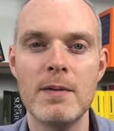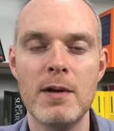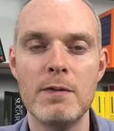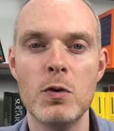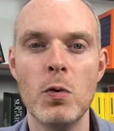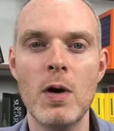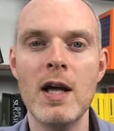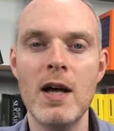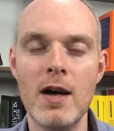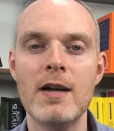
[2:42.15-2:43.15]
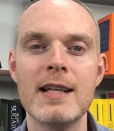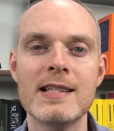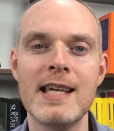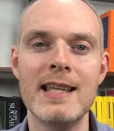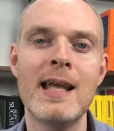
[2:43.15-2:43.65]
of your earnings
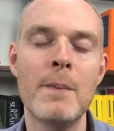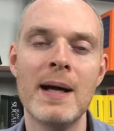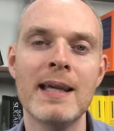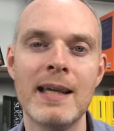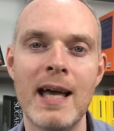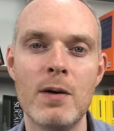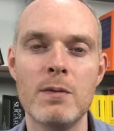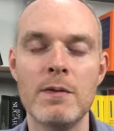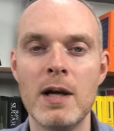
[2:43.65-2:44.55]
in that bank account